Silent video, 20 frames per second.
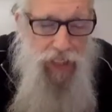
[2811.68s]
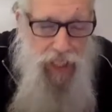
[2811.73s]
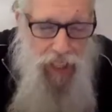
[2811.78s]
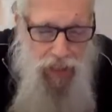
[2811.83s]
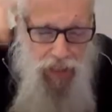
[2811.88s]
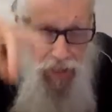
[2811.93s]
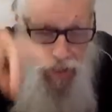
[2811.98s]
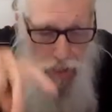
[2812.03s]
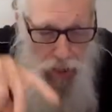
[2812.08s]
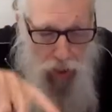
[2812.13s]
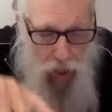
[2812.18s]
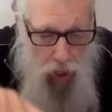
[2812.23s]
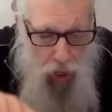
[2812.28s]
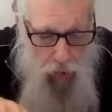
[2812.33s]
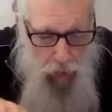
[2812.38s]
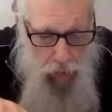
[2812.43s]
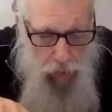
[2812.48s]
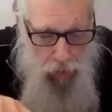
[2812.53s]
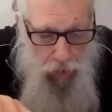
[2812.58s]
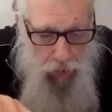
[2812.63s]
in the
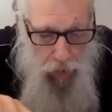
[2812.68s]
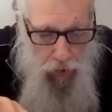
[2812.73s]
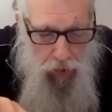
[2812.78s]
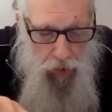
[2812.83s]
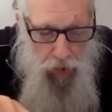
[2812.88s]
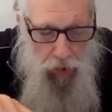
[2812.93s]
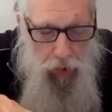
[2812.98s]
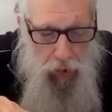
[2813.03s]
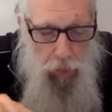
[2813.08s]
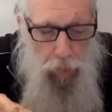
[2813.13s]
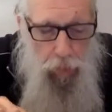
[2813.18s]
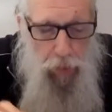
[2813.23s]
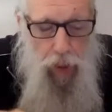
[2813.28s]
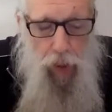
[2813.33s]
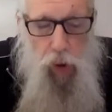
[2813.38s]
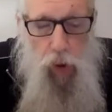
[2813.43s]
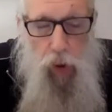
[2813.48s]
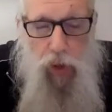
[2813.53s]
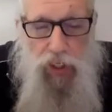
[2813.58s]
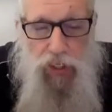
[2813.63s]
cup,
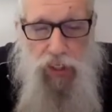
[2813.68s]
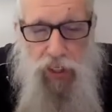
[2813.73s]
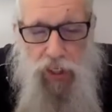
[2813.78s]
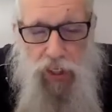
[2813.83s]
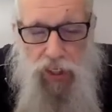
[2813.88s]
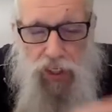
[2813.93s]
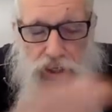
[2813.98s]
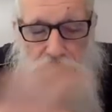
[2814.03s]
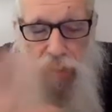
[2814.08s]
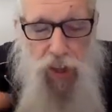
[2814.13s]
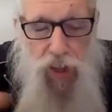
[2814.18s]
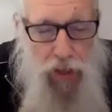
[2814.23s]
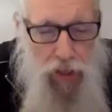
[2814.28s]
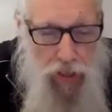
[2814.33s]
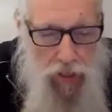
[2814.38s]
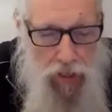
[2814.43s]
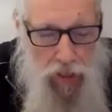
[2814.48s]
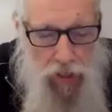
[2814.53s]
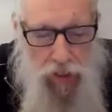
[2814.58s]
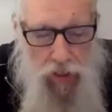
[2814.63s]
because it's
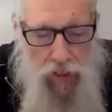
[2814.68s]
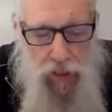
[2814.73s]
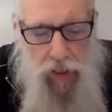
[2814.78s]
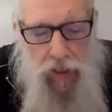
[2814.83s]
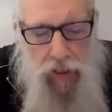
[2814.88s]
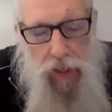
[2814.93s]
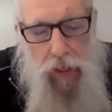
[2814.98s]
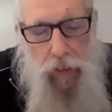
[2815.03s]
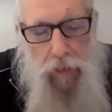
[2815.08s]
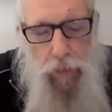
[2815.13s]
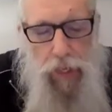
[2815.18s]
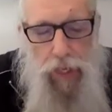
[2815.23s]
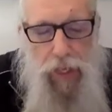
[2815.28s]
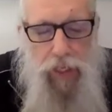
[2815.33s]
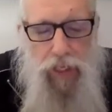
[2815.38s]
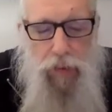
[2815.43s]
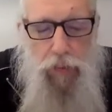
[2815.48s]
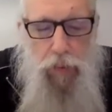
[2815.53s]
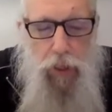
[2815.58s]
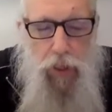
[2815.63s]
subtle, that
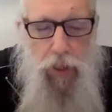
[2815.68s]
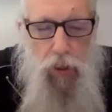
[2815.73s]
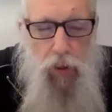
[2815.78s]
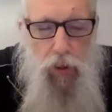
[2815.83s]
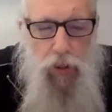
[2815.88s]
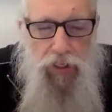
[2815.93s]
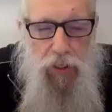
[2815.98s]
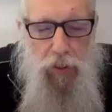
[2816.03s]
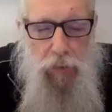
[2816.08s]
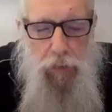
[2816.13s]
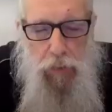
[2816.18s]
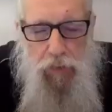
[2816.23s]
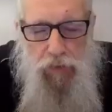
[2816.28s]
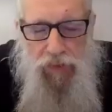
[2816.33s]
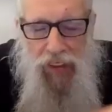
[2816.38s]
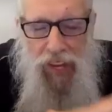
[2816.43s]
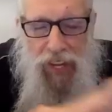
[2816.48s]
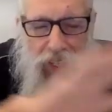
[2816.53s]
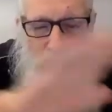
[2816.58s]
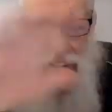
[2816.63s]
means because it
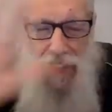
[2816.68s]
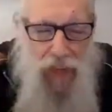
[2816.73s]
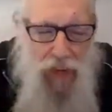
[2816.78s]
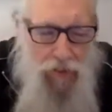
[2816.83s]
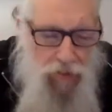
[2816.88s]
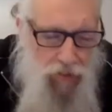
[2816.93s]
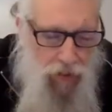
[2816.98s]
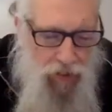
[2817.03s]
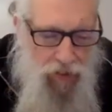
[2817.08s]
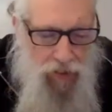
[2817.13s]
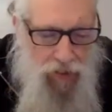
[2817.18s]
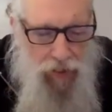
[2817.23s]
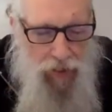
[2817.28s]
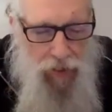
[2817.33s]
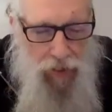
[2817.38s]
pervades everything,